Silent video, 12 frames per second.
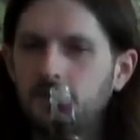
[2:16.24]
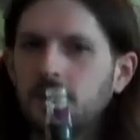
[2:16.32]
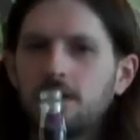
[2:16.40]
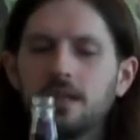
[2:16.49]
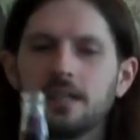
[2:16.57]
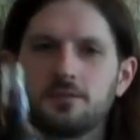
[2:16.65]

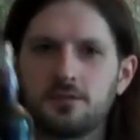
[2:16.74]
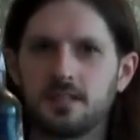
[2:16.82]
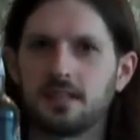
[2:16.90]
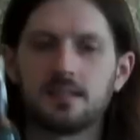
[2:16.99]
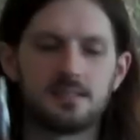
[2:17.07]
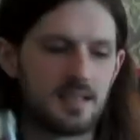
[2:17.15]
Very
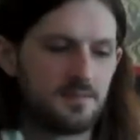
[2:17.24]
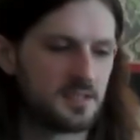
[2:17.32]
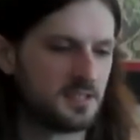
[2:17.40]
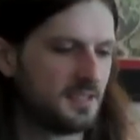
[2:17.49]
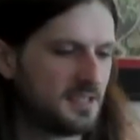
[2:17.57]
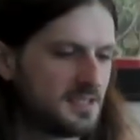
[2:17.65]
interesting. Let's have
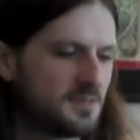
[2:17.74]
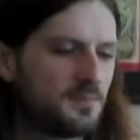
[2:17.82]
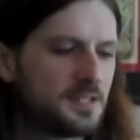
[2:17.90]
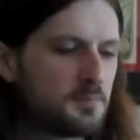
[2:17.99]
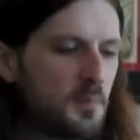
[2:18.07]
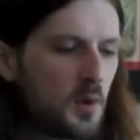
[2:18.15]
the let's
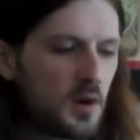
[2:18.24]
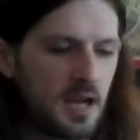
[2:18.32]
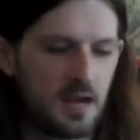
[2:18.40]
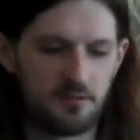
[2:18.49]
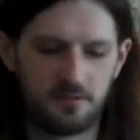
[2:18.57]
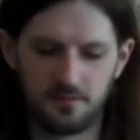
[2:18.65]
let's pour it
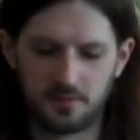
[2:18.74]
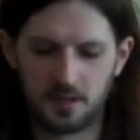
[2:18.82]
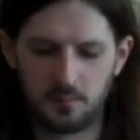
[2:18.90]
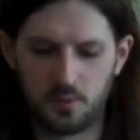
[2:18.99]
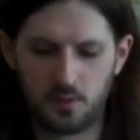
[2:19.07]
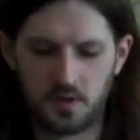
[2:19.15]
out. We're
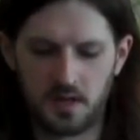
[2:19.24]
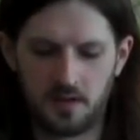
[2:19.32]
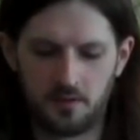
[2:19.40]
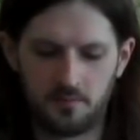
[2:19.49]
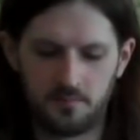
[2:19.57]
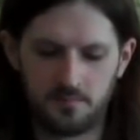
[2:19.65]
gonna pour it
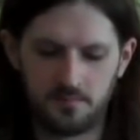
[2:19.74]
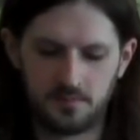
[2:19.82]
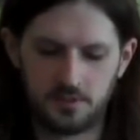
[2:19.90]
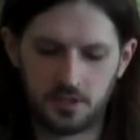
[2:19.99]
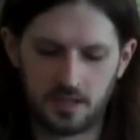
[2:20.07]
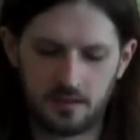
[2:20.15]
out.
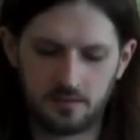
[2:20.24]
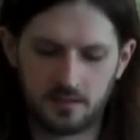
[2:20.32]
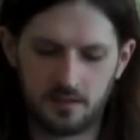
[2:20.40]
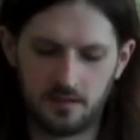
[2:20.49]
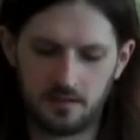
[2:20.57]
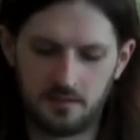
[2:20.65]
Check out the
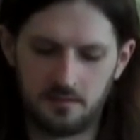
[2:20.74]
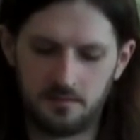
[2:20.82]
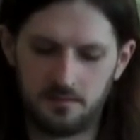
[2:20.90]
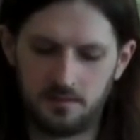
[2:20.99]
color.